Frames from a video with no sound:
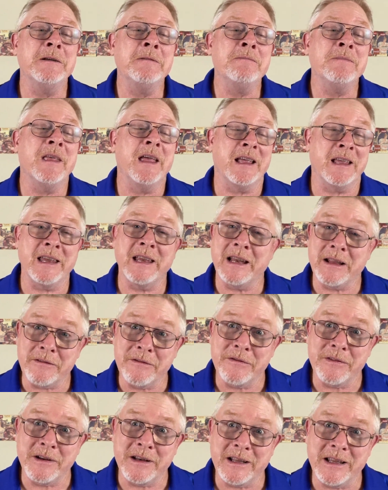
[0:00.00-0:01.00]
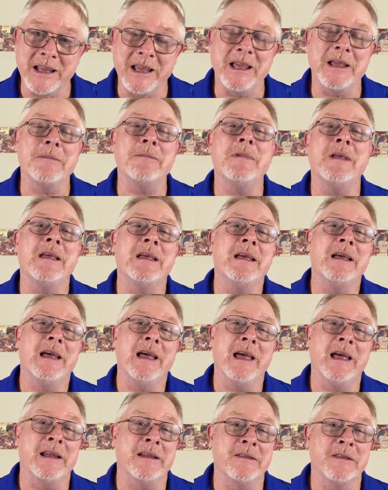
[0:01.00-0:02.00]
and getting finicky.
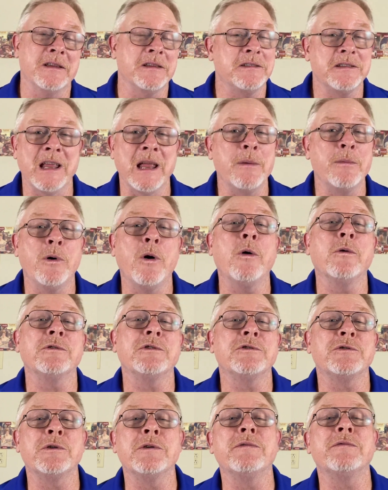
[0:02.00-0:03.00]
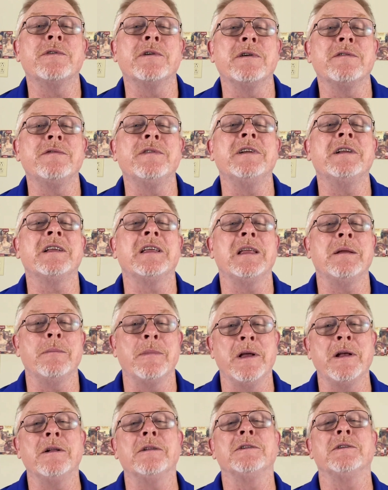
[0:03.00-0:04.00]
And the same holds true for a finicky
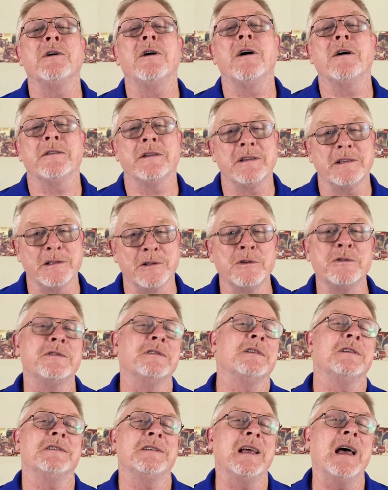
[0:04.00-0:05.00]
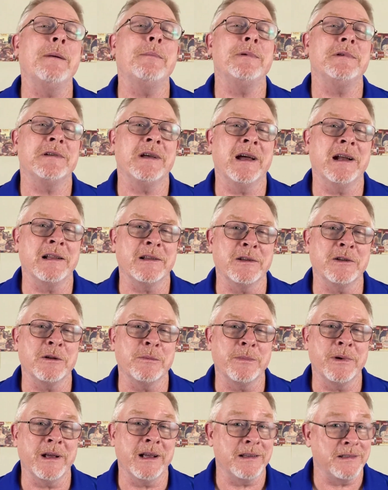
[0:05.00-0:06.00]
male dog that's losing his appetite a little
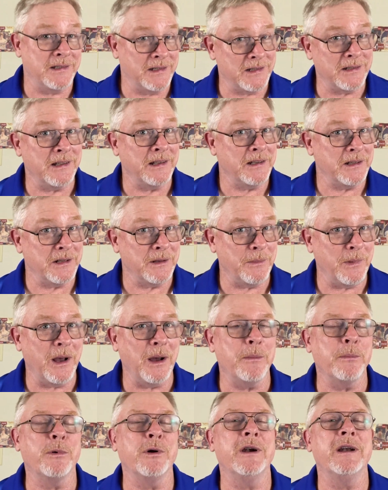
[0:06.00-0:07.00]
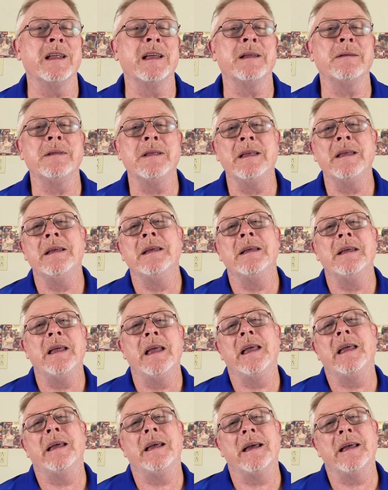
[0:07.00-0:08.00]
bit because he's thinking about breeding,
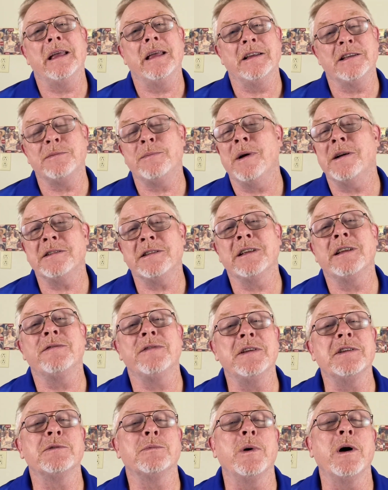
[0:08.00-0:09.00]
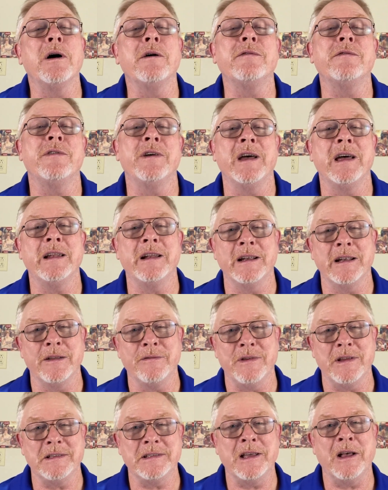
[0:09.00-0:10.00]
especially if he's well fed and if
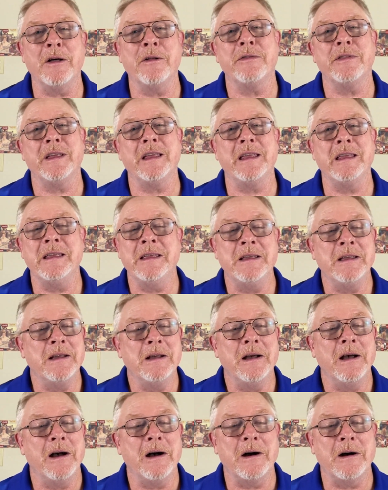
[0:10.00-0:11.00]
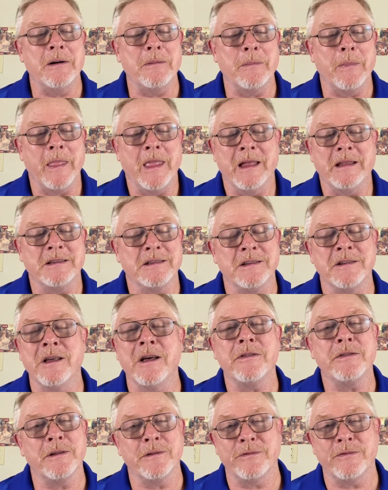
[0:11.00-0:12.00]
he's healthy. It's
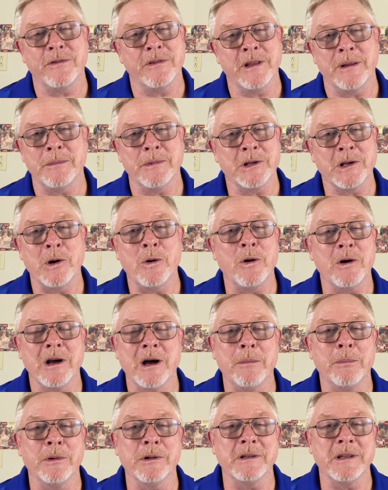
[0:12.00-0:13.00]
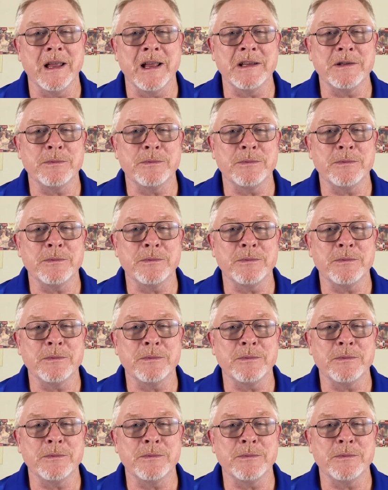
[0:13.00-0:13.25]
nothing for them to go a couple of days